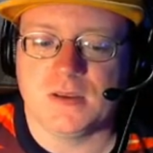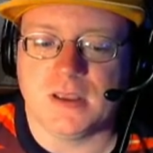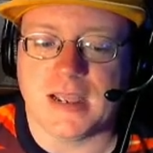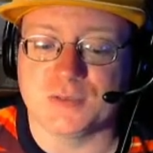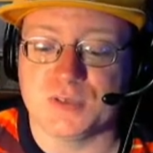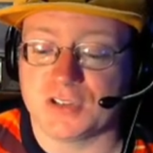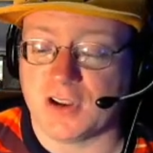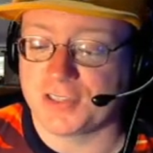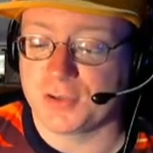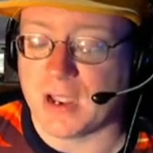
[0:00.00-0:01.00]
As we
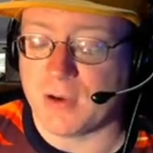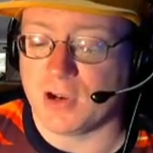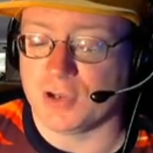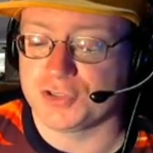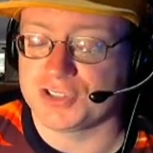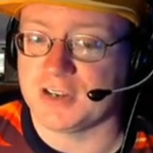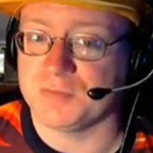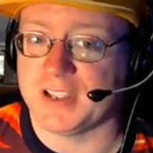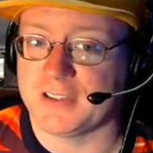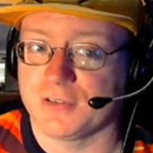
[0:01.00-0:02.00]
saw through our Ultra Sun
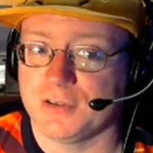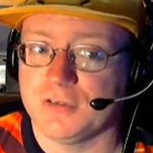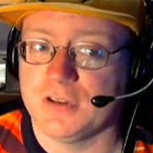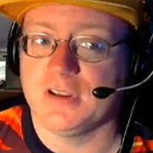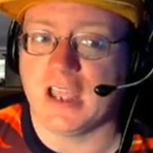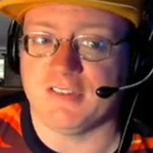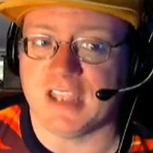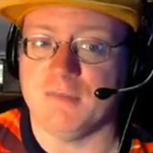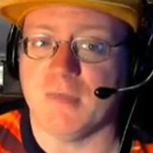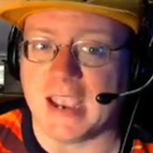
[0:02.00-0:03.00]
playthrough, having
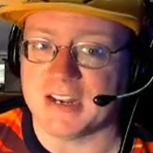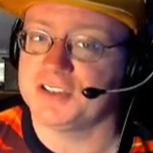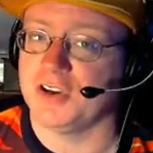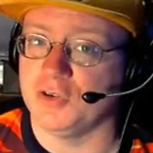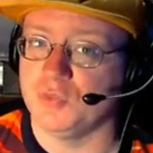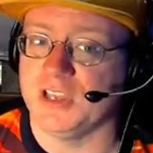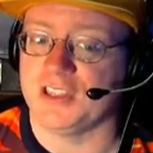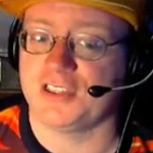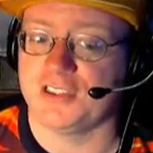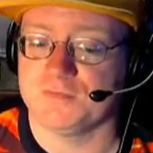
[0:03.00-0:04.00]
a Magnezone
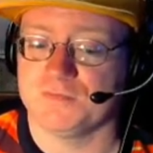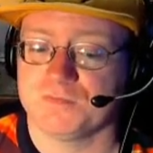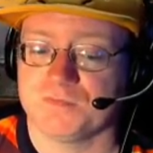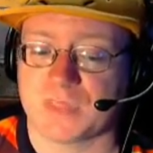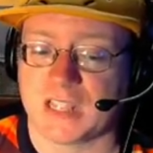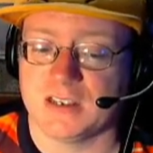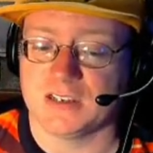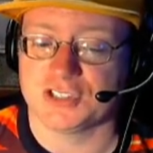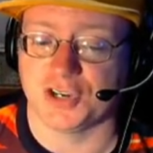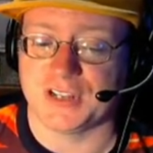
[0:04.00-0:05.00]
with
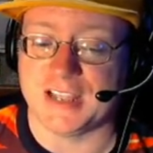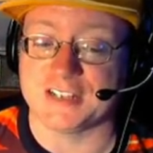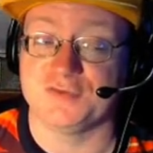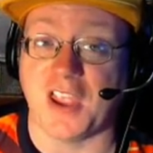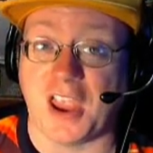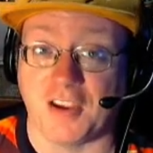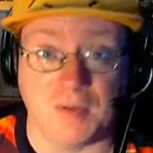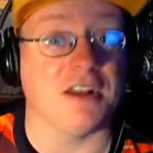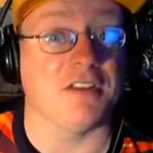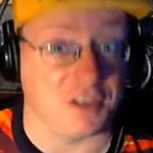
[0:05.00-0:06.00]
Sturdy is very
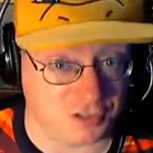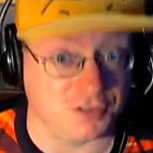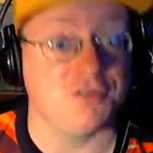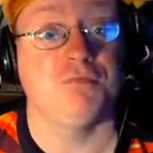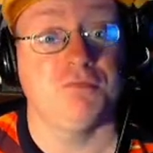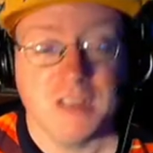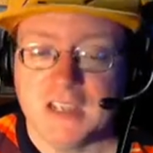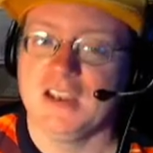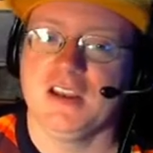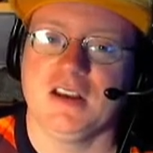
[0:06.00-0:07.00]
beneficial.
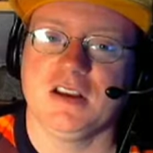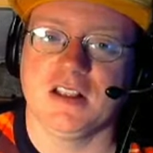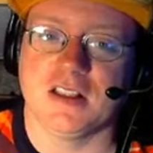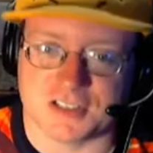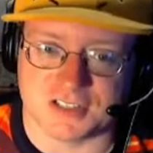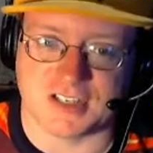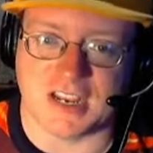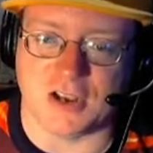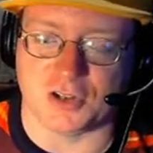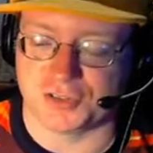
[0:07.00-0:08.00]
Let's just
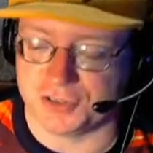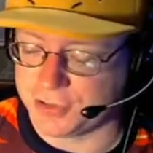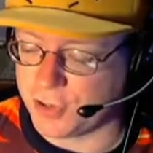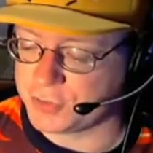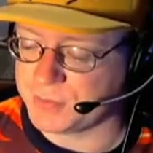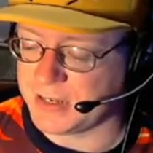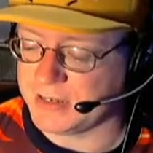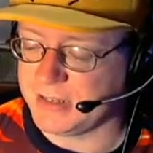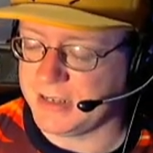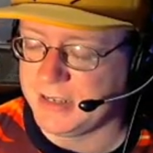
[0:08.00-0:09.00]
say Ultra Necrozma
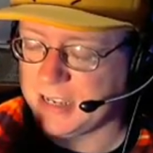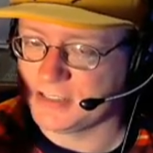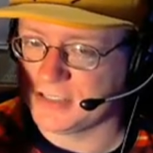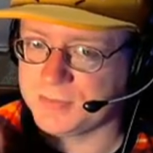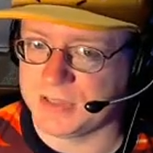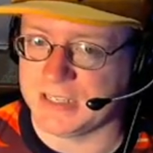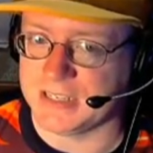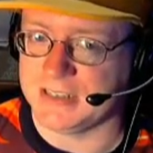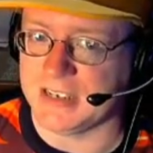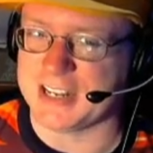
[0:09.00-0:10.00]
has
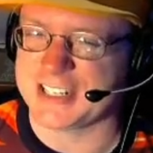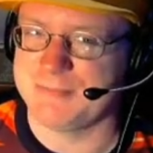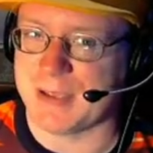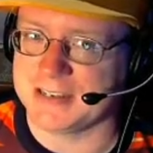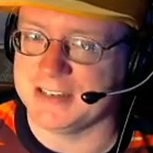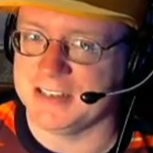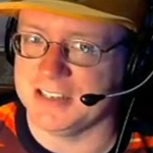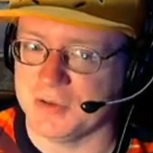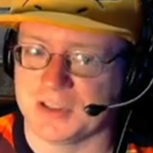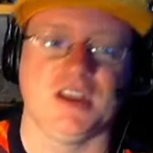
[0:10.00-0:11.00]
something unexpected to
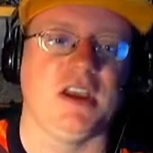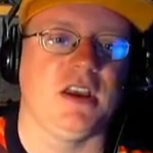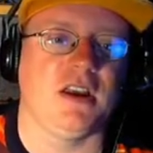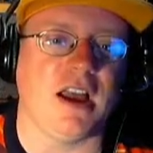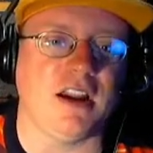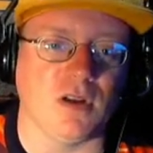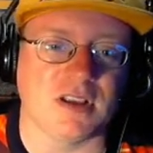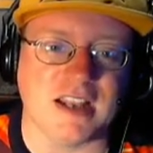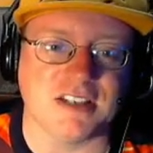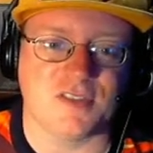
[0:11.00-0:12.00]
deal with. I know all
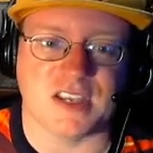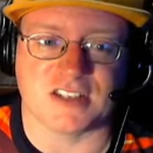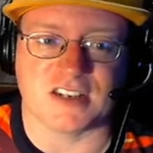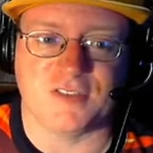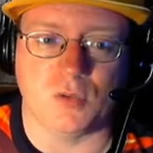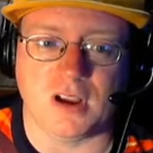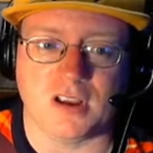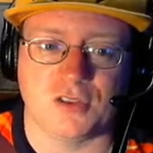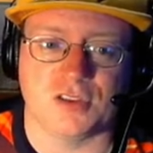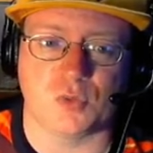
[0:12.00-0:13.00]
kinds of things. Like if you walk
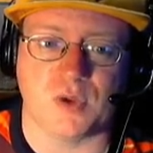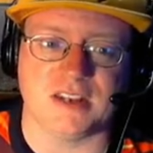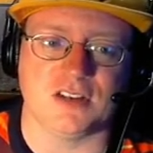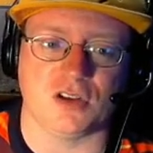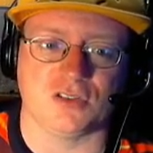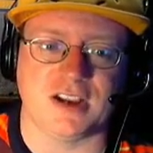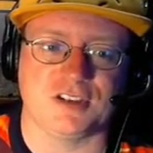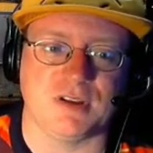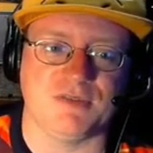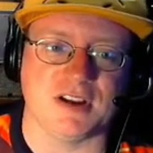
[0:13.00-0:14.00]
through the swaying tall grass,
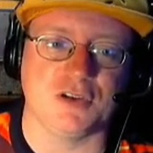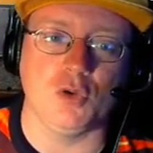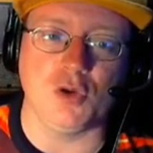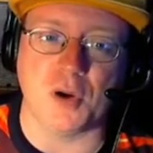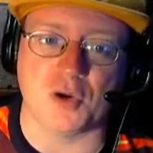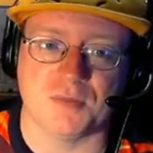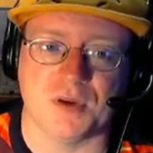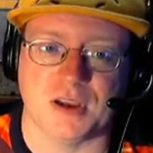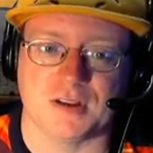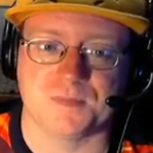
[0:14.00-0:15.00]
you might find a cool Pokemon.